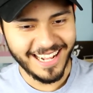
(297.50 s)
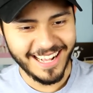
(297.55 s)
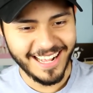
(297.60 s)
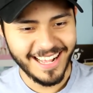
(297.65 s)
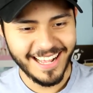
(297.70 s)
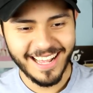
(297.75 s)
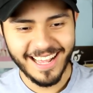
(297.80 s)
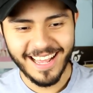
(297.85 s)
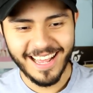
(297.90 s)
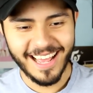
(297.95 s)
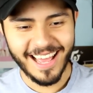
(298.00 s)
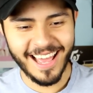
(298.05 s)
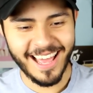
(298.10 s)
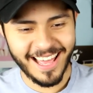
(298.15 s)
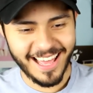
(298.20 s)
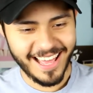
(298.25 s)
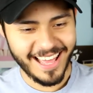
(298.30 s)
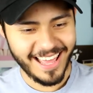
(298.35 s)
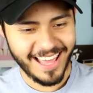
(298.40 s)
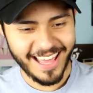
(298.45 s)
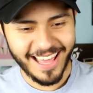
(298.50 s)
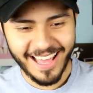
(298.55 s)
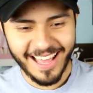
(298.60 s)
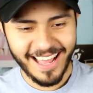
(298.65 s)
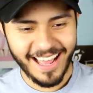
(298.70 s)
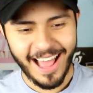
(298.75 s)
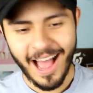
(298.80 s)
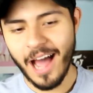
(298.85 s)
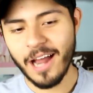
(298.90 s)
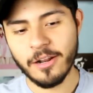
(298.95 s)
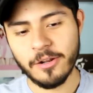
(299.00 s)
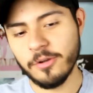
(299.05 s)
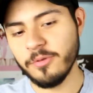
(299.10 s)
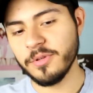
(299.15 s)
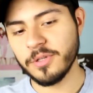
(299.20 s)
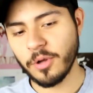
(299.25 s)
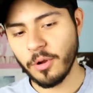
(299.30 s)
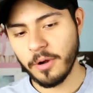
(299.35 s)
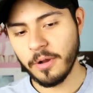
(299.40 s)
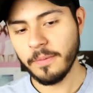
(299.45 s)
I don't know
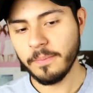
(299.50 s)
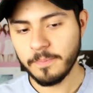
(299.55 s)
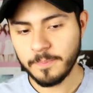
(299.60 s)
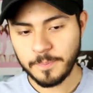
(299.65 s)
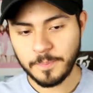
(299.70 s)
what's going on.